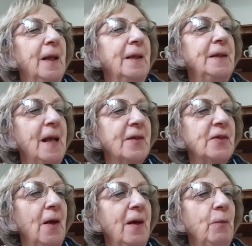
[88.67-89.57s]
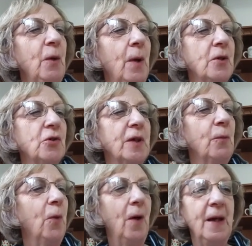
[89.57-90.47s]
Next time we're
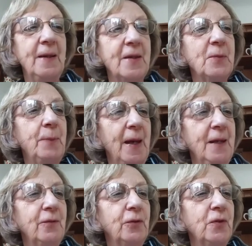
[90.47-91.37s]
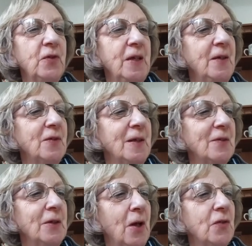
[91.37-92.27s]
wondering why this painful season
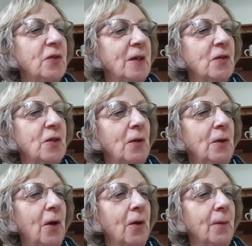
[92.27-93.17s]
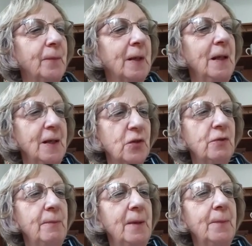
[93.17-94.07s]
is lasting so long,
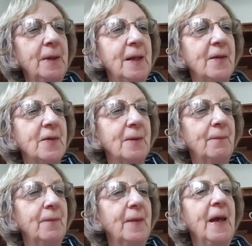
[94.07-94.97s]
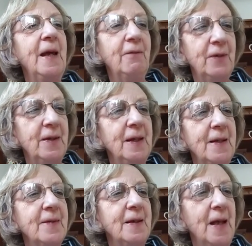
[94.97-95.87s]
let's remember this.
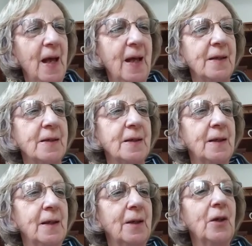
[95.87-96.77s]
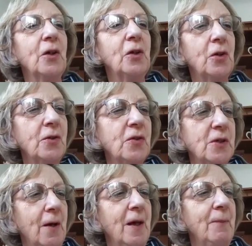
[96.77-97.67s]
Everything is in hand.
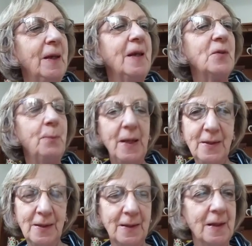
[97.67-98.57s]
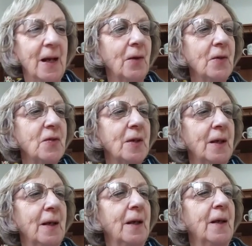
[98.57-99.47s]
God's timing is better than
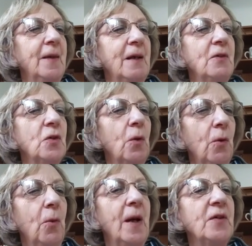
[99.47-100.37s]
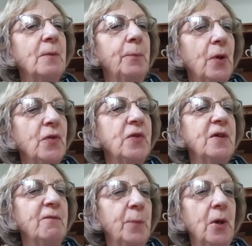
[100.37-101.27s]
ours. There is always a
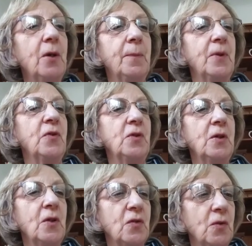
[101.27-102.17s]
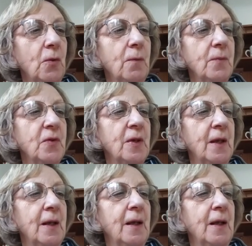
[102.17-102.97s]
positive purpose to the storms,